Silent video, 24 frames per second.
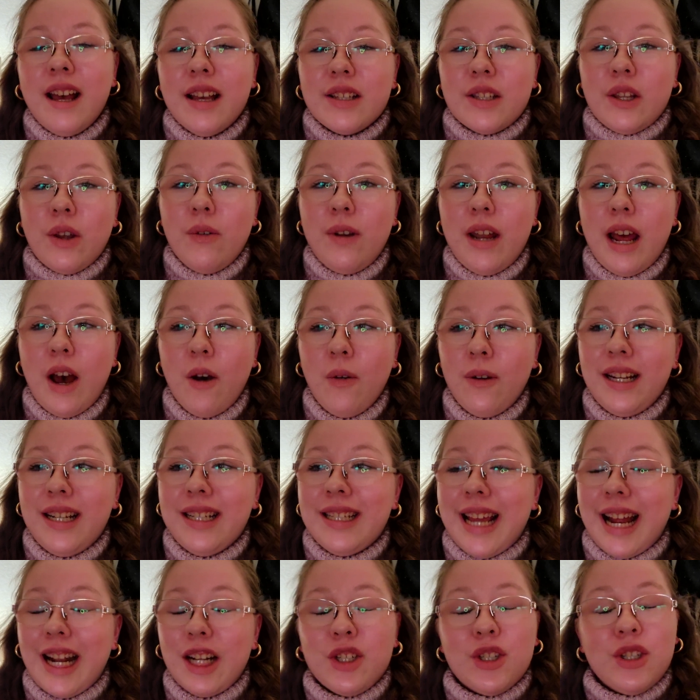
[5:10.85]
So now it
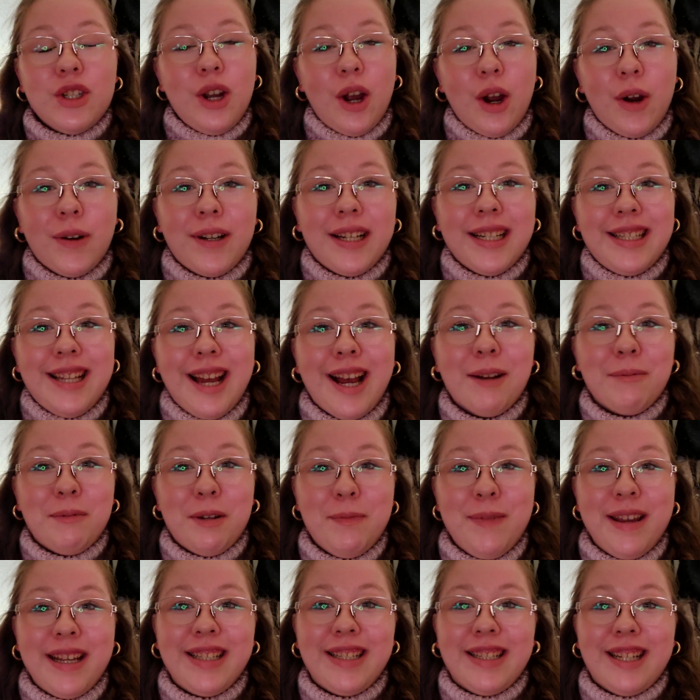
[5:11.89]
is actually already time to
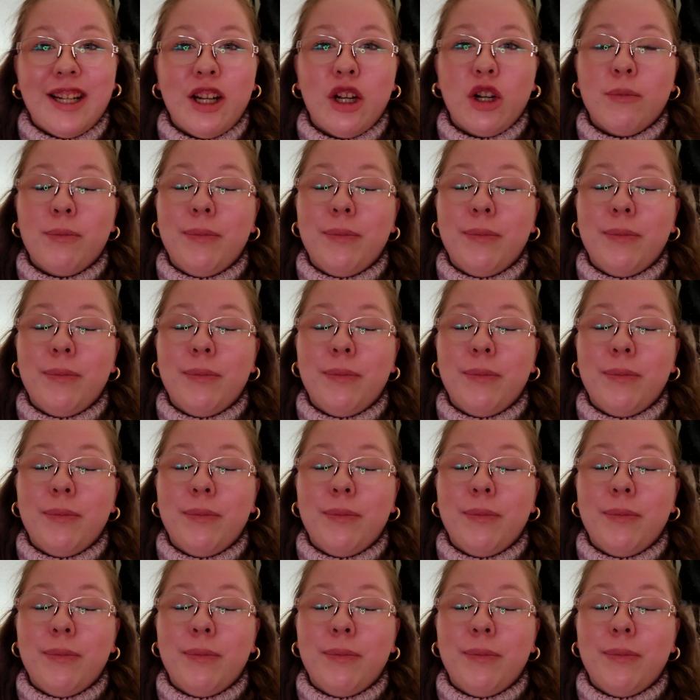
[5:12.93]
make dinner,